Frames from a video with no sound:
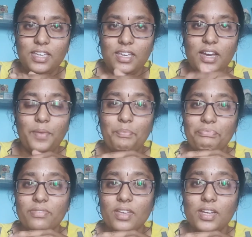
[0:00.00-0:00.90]
Yeah,
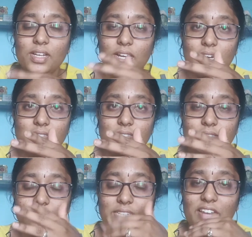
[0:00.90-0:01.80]

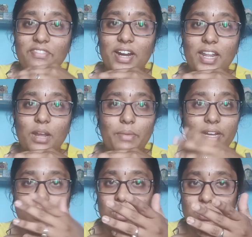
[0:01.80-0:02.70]

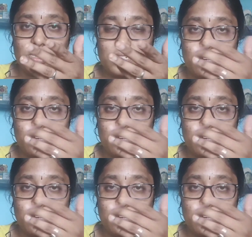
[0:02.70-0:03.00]
sulfanilamide caused